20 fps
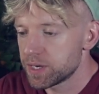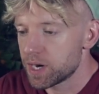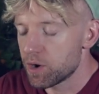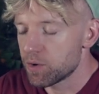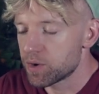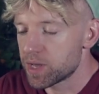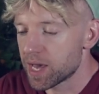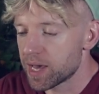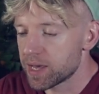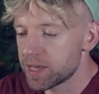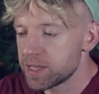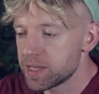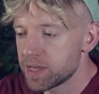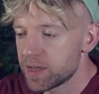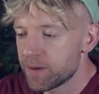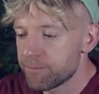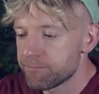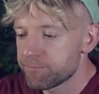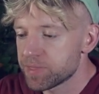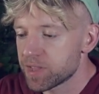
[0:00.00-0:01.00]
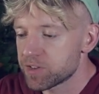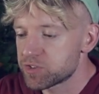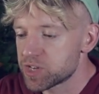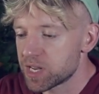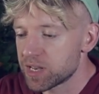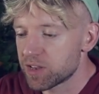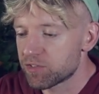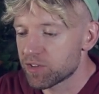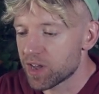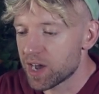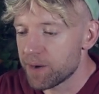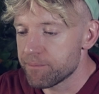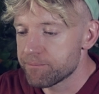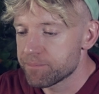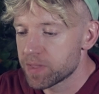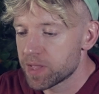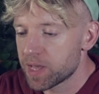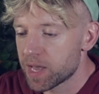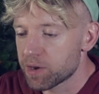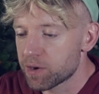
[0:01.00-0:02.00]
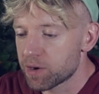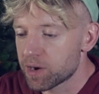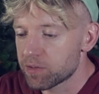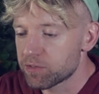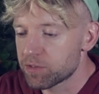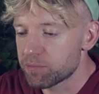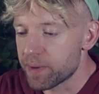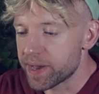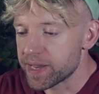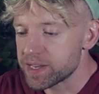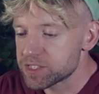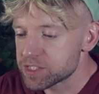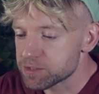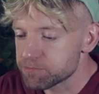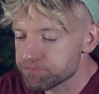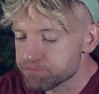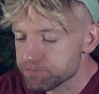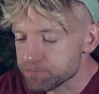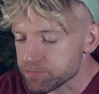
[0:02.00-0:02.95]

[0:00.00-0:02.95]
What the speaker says: Okay, now check this out. I'm going on to base.